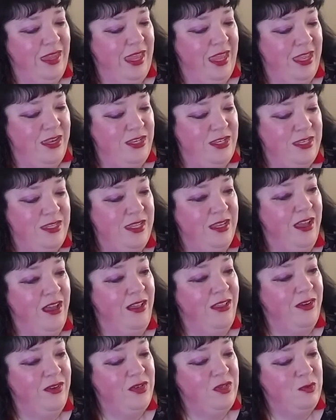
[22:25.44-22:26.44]
and just the
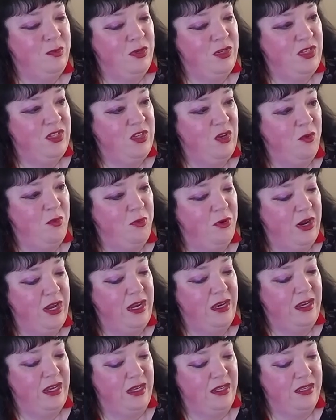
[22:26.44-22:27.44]
colors were so
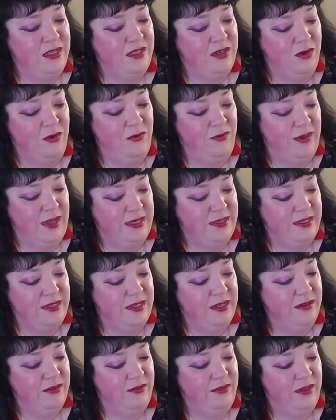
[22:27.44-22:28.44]
bright and so
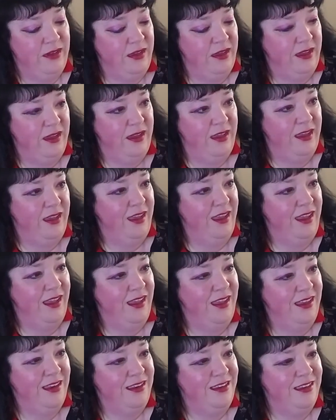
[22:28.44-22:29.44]
festive.
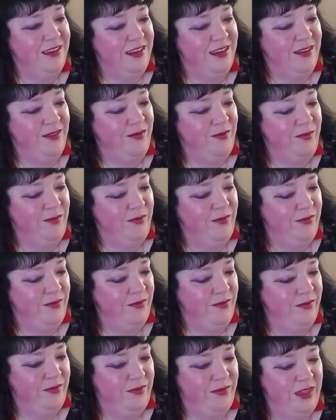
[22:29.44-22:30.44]
And um,
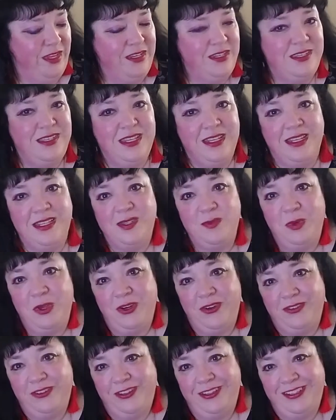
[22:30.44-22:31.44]
I just think it's
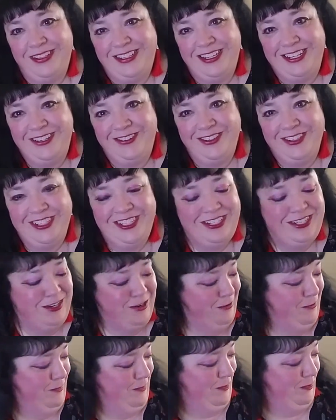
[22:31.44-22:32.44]
beautiful. I really
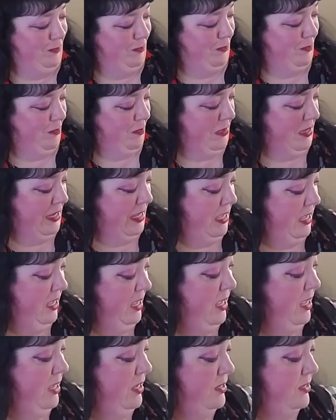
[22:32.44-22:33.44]
do.
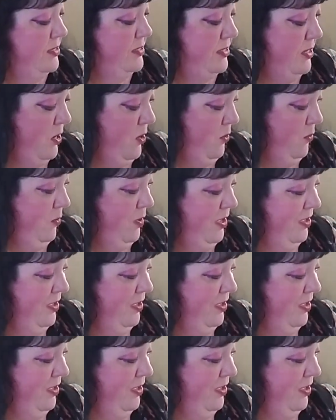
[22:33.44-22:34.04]
So,